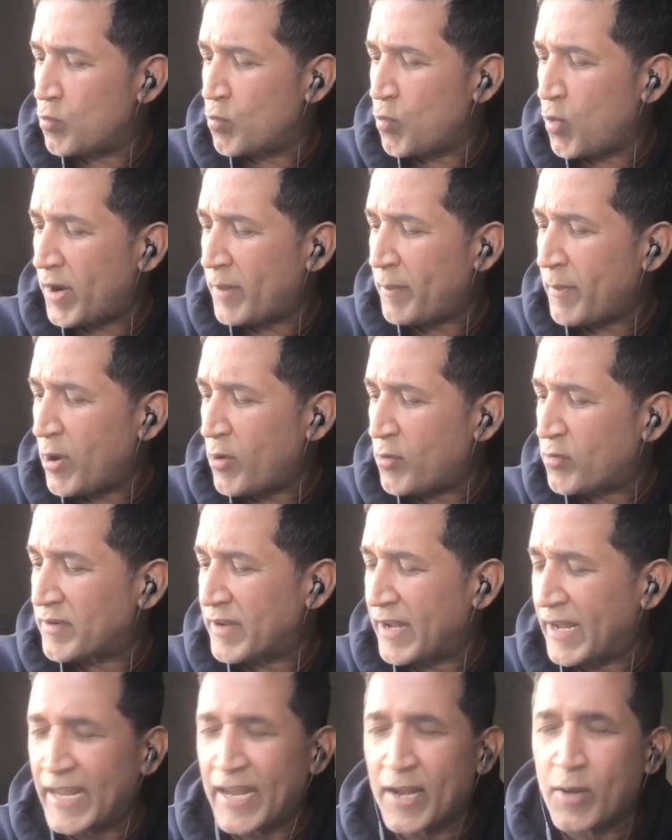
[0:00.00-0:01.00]
What about
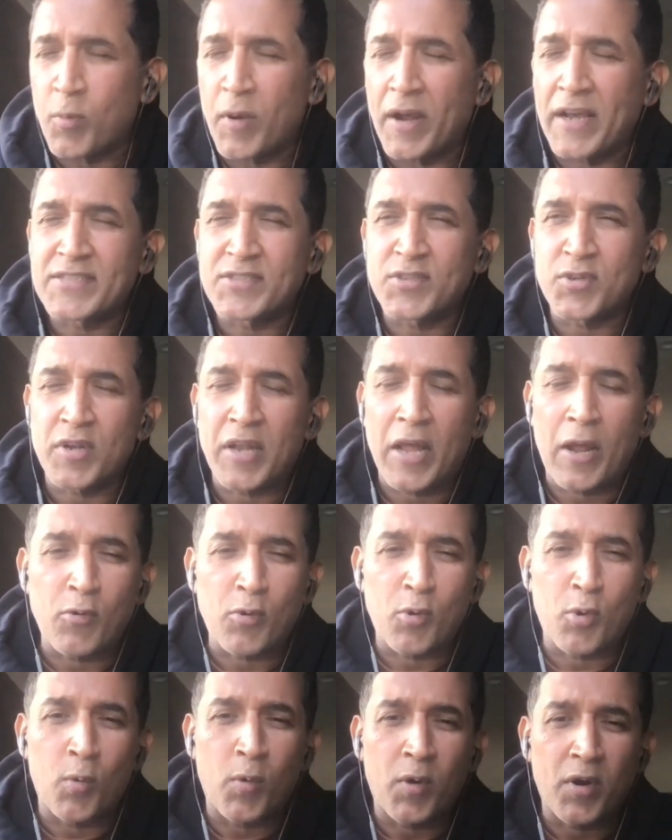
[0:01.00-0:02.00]
any advice on how
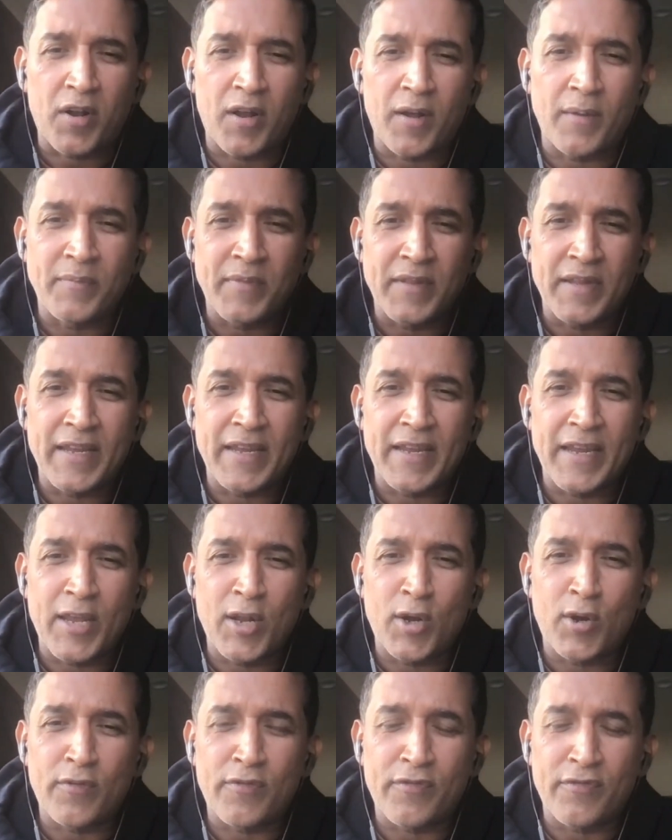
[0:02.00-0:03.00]
to overcome the
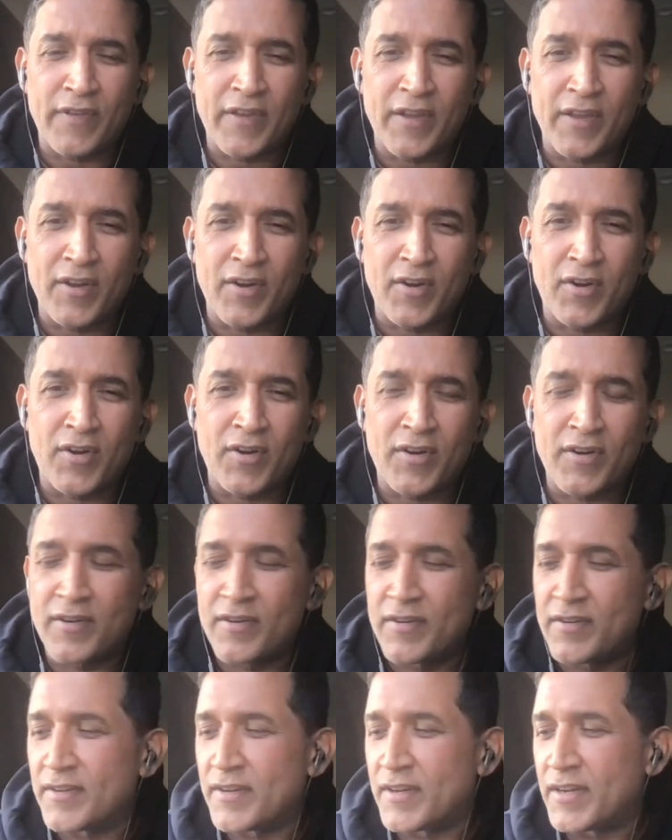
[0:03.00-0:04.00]
inner fear
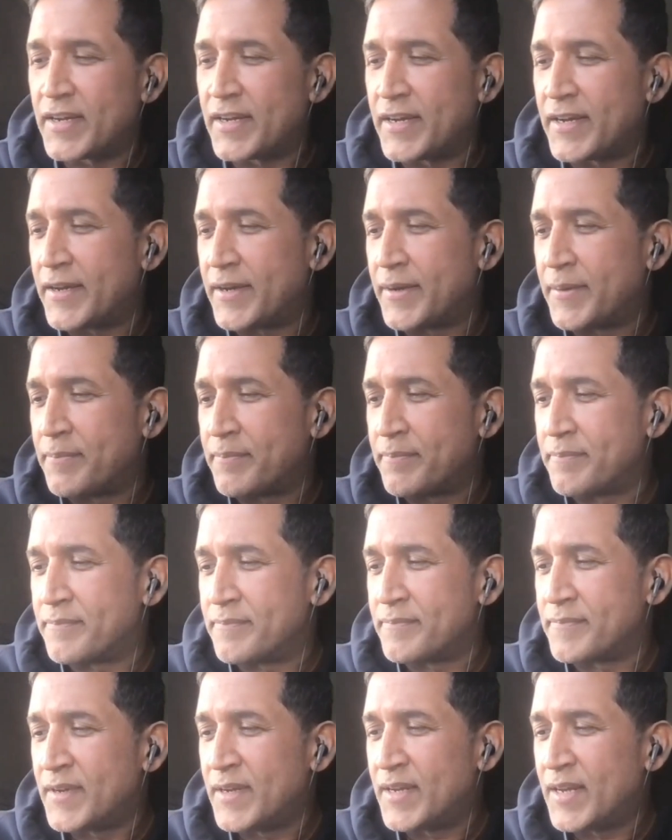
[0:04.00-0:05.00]

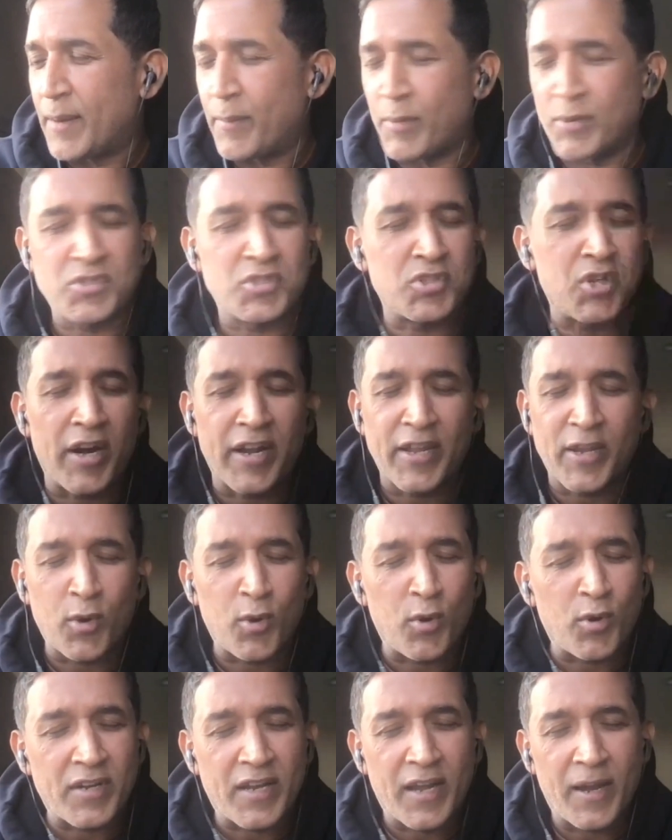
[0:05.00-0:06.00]
about starting
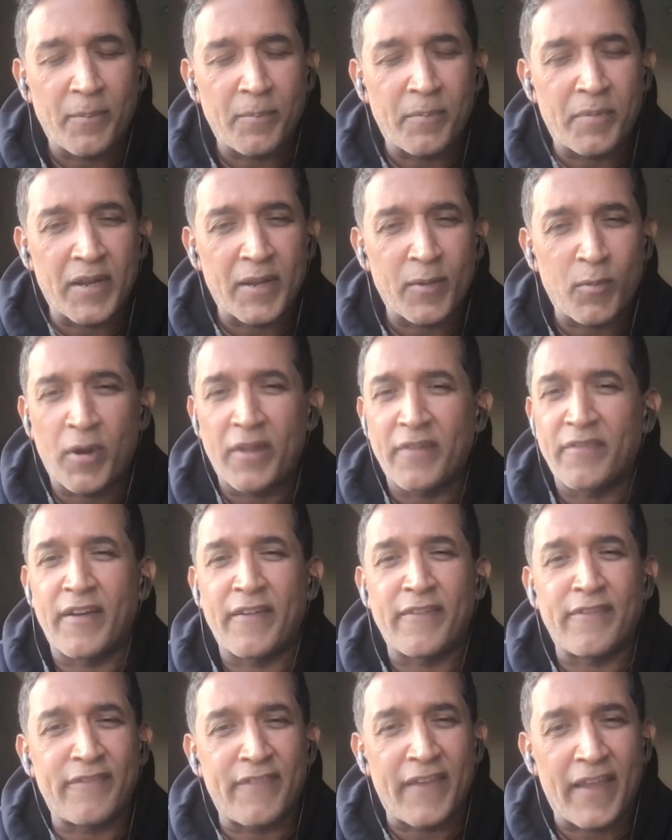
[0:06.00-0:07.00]
your own company? What if
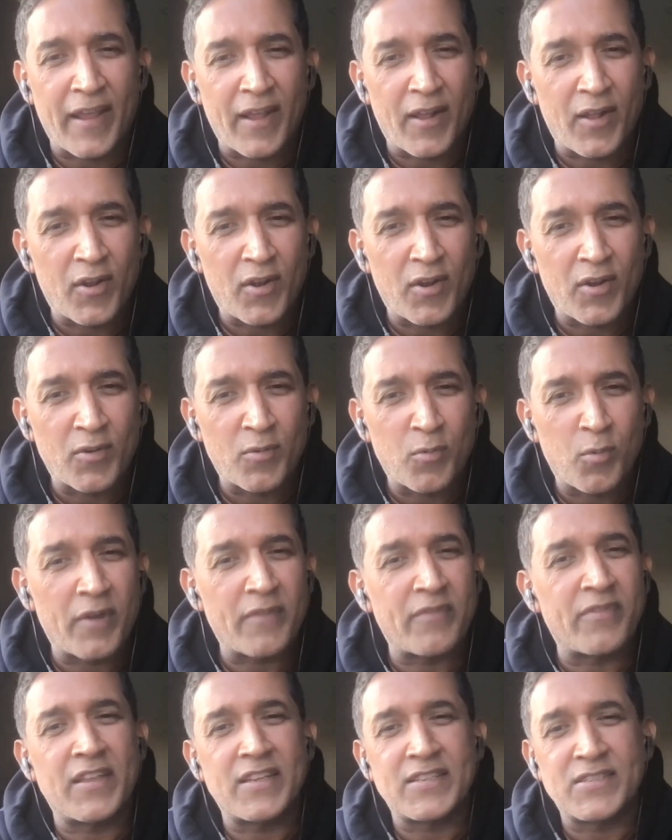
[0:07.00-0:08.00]
I fail? What
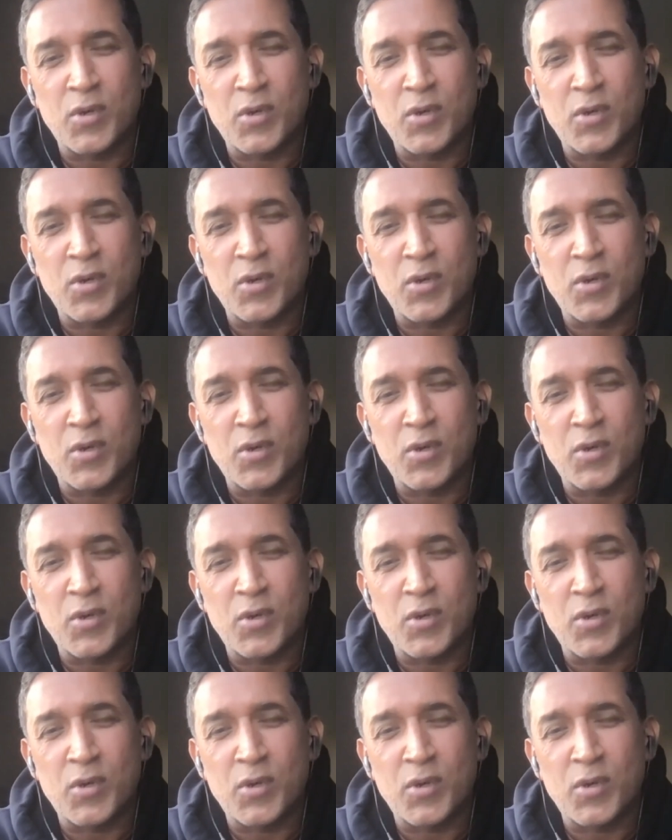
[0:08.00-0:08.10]
if things